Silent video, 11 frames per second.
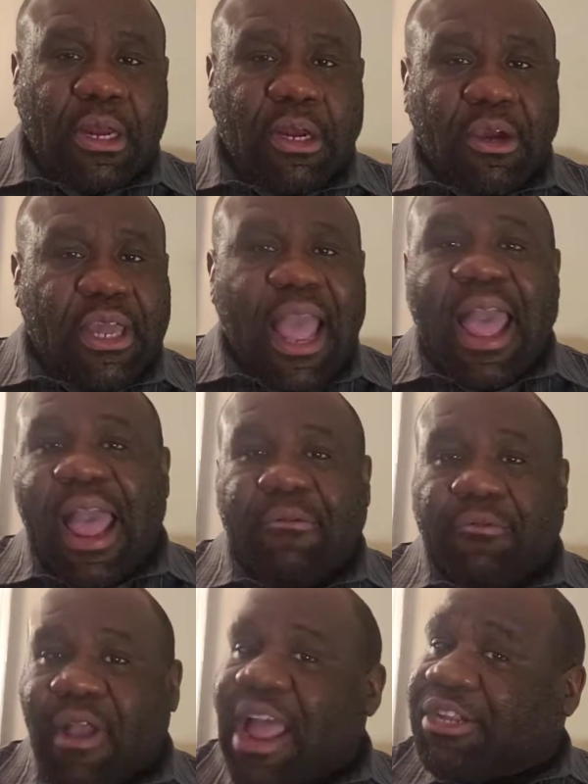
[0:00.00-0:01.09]
look
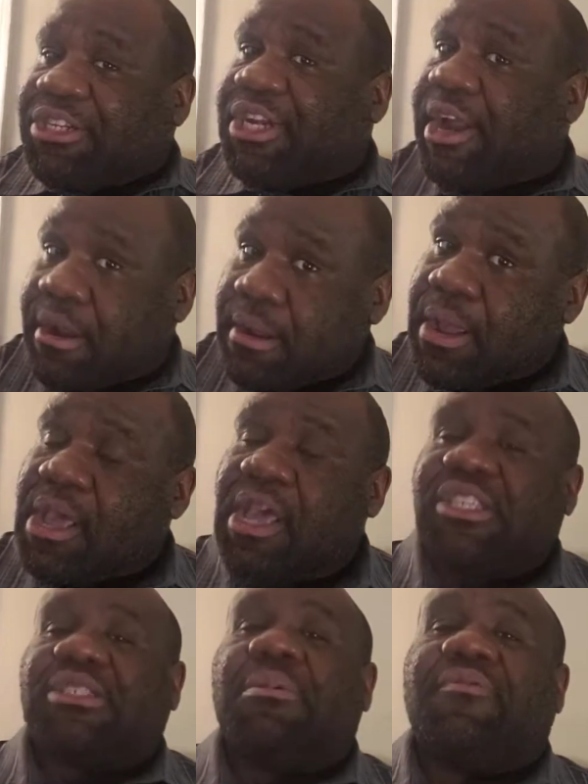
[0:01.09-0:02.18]
at rideshare,
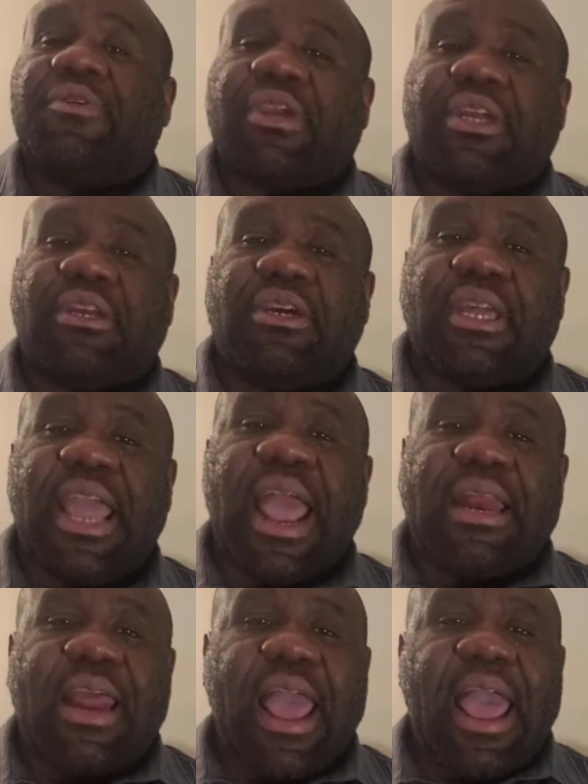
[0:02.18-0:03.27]
some of you can look
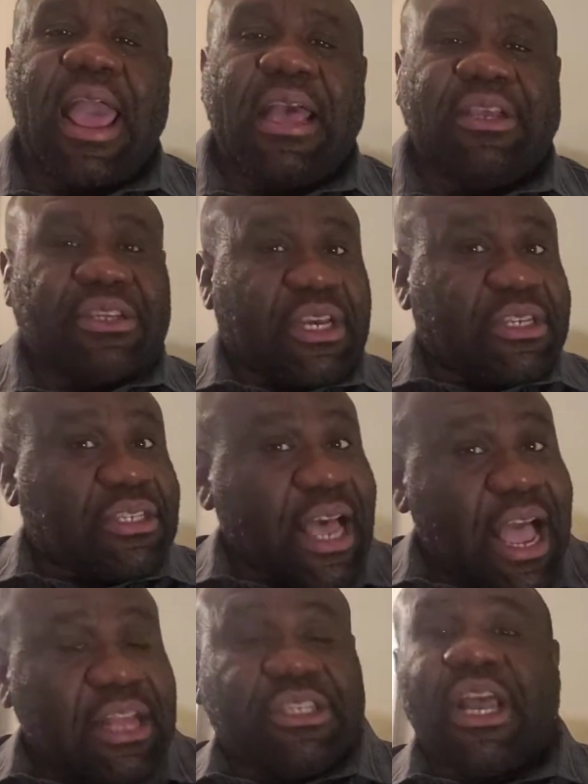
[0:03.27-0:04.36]
at it as a
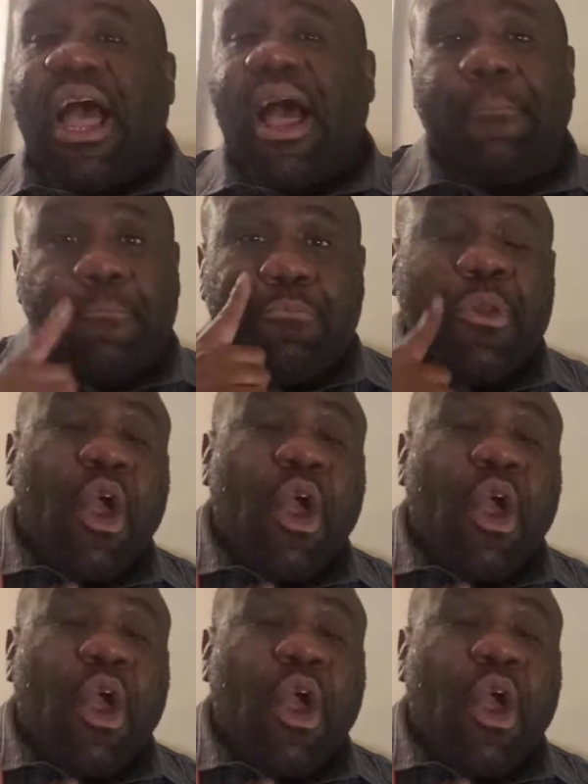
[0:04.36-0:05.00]
side job